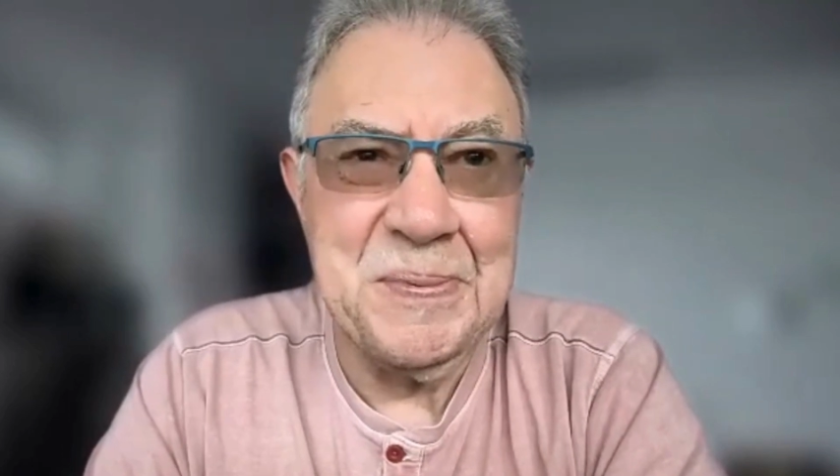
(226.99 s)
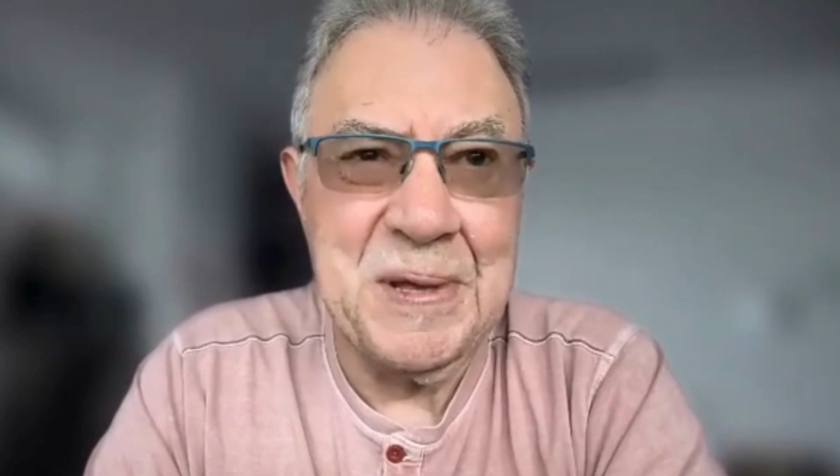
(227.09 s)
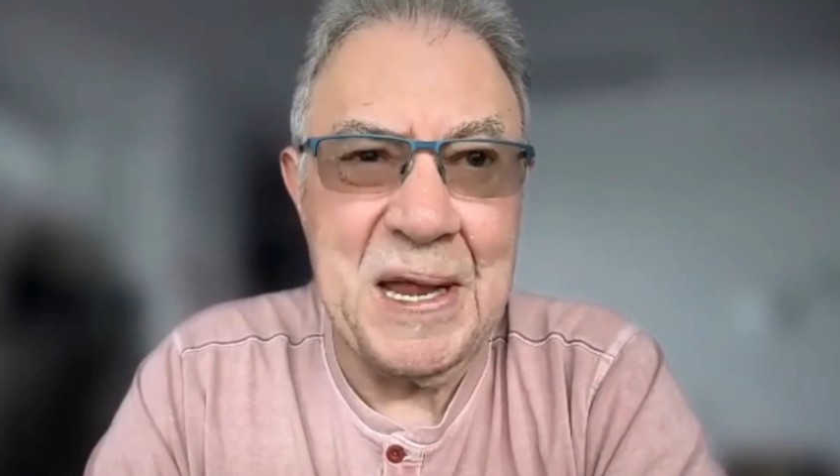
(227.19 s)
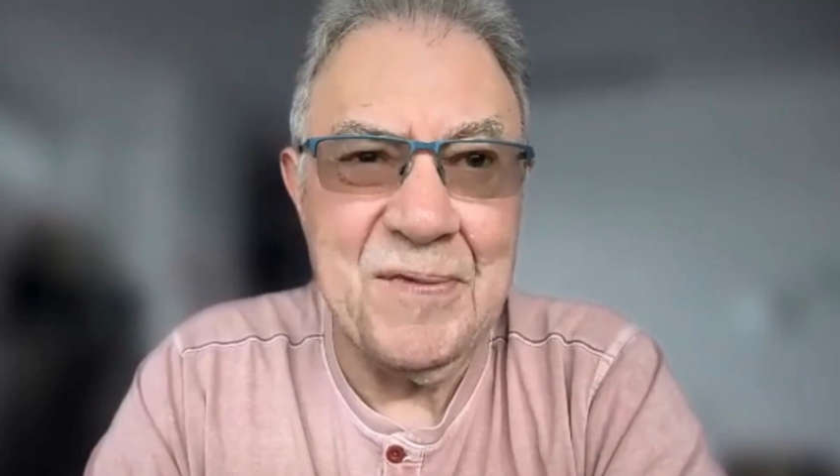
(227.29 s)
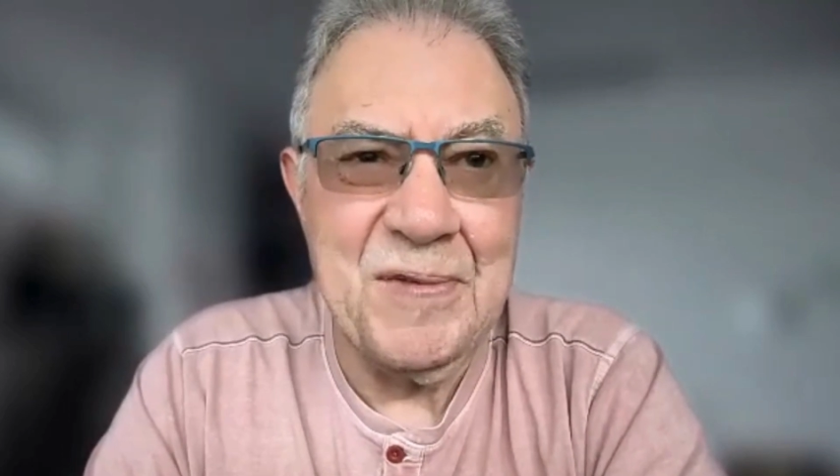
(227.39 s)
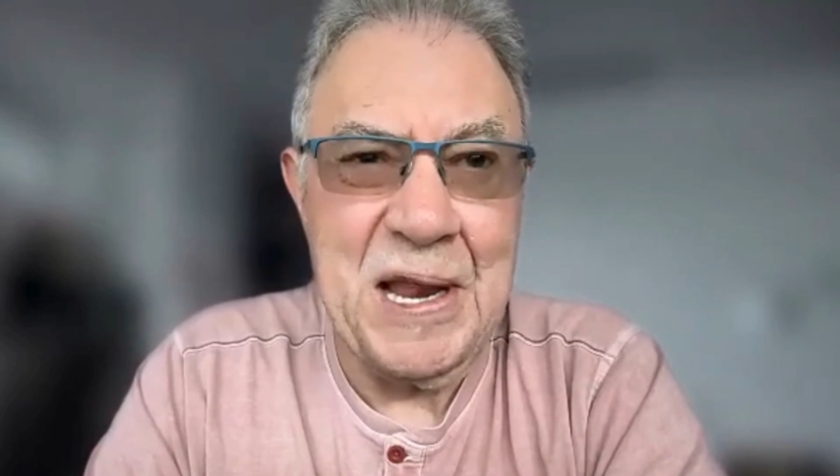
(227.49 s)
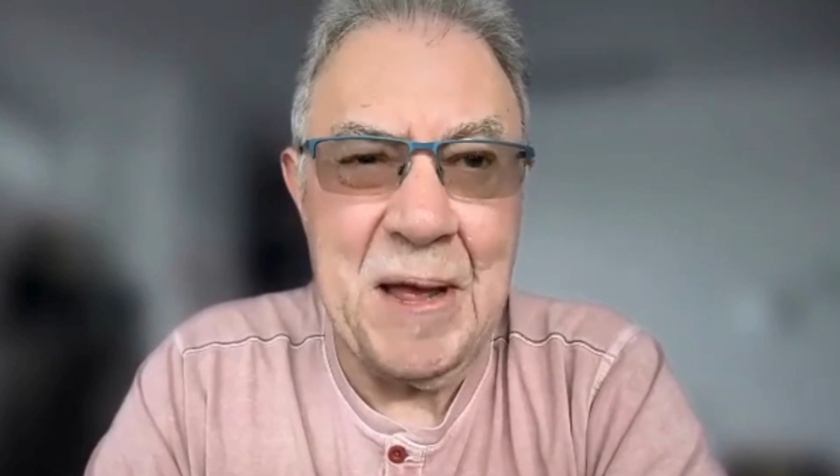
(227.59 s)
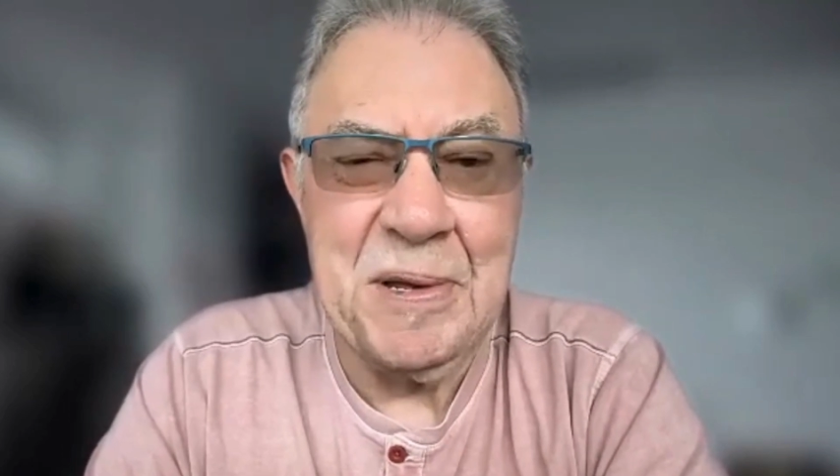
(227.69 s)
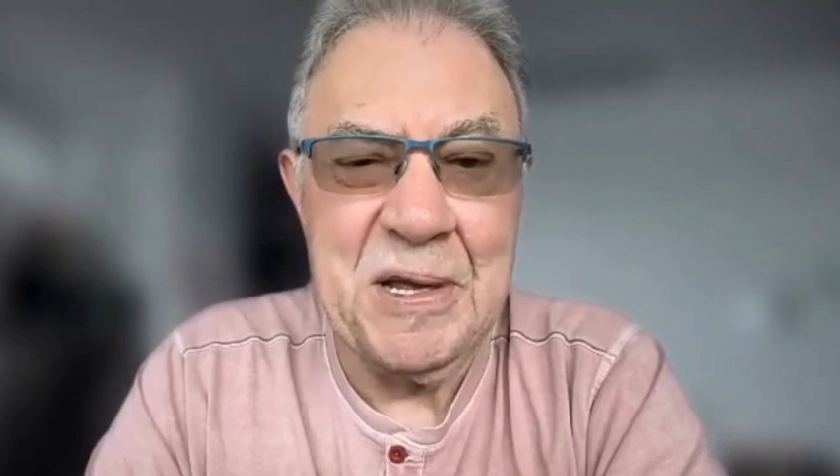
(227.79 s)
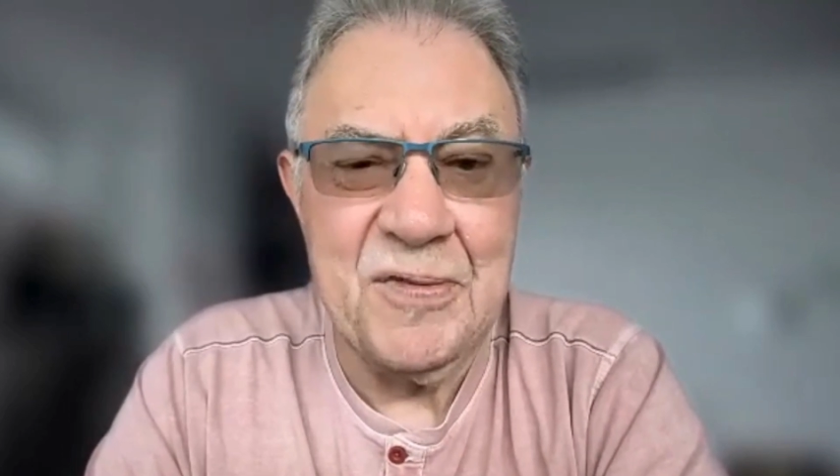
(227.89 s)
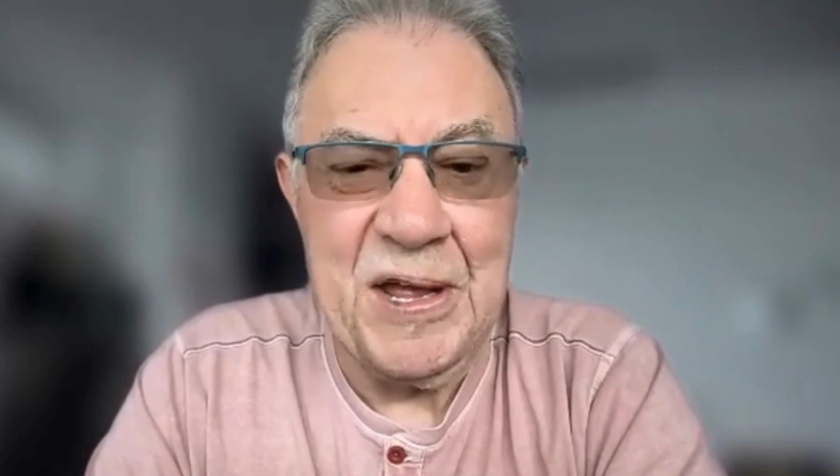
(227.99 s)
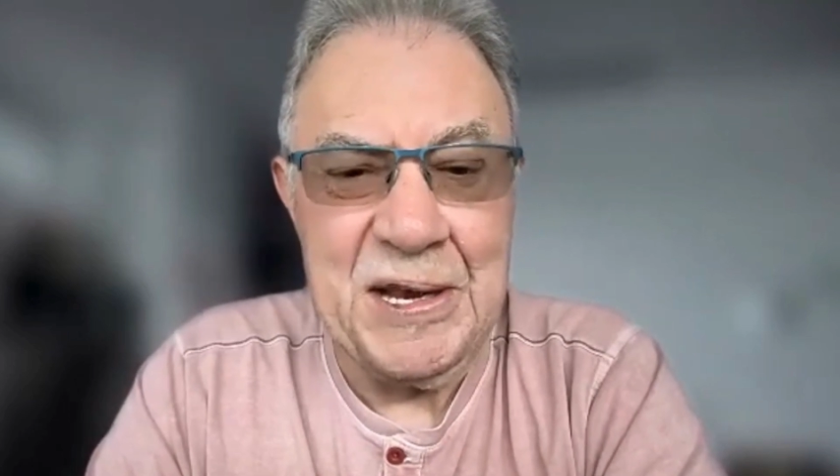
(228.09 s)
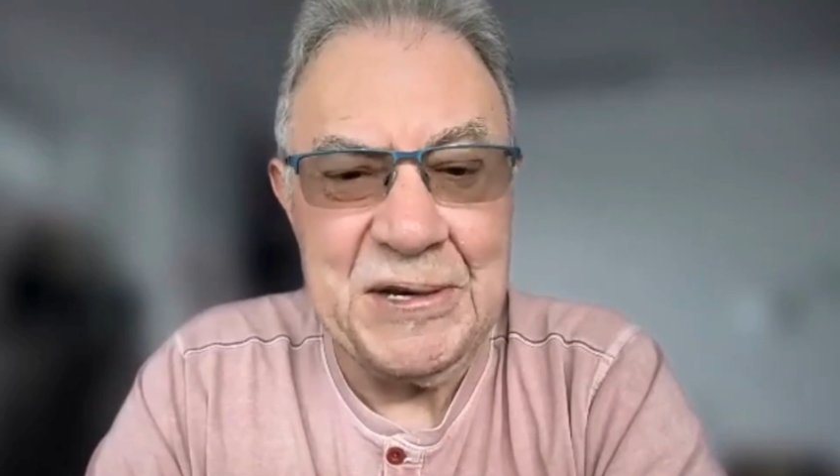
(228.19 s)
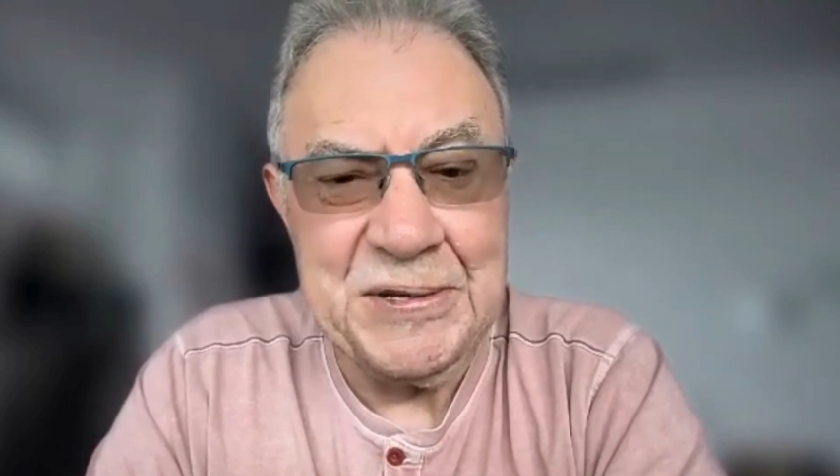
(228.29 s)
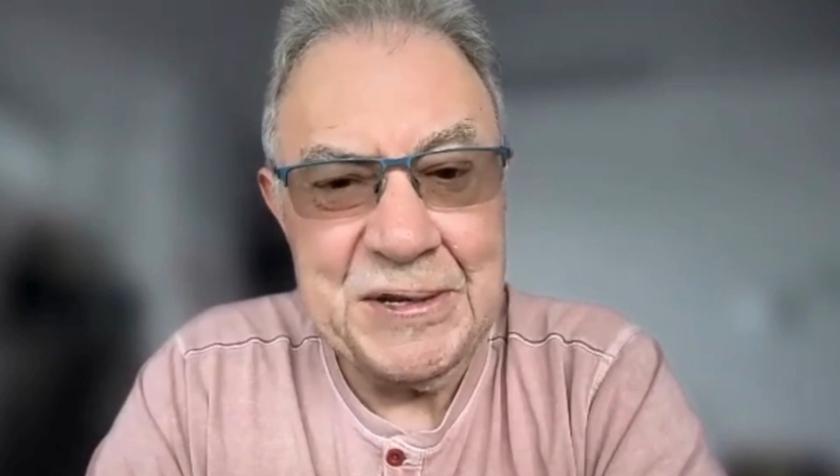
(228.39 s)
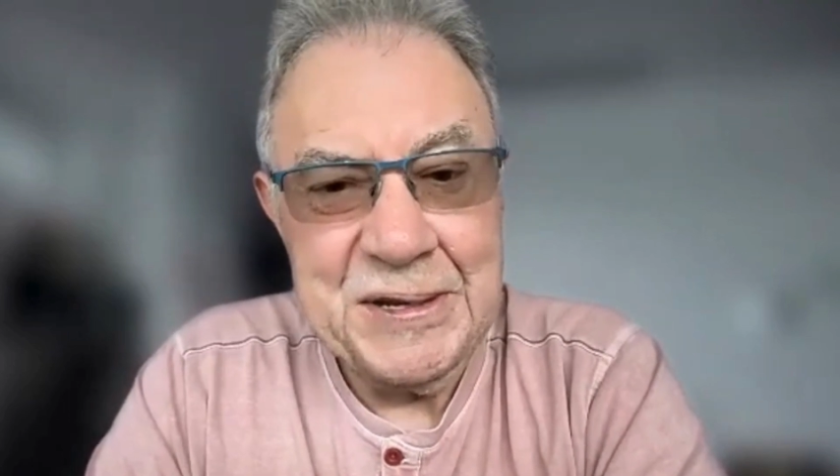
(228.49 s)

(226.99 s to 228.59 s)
kind of an epic event.